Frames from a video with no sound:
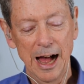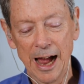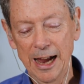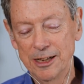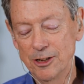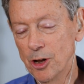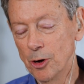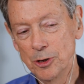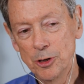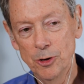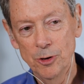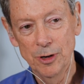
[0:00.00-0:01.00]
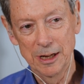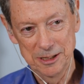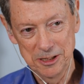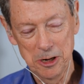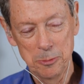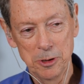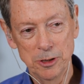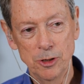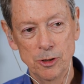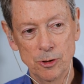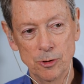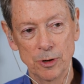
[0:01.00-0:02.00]
I know you as someone
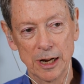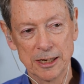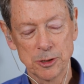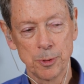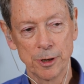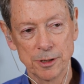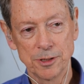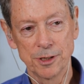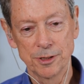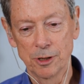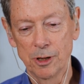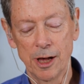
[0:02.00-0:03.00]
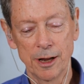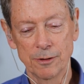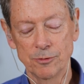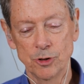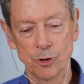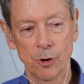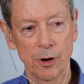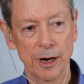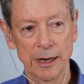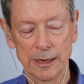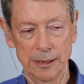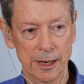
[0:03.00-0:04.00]
who experiences a lot of
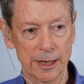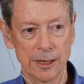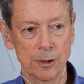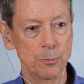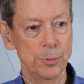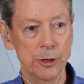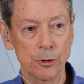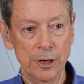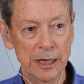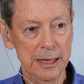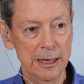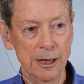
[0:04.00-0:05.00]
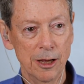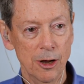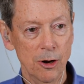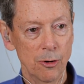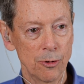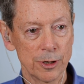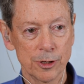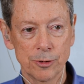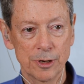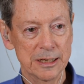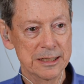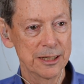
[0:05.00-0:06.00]
joy, like in beauty or in
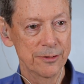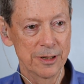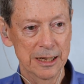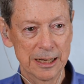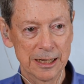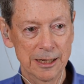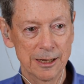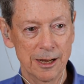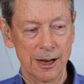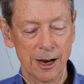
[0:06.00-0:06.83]
creativity.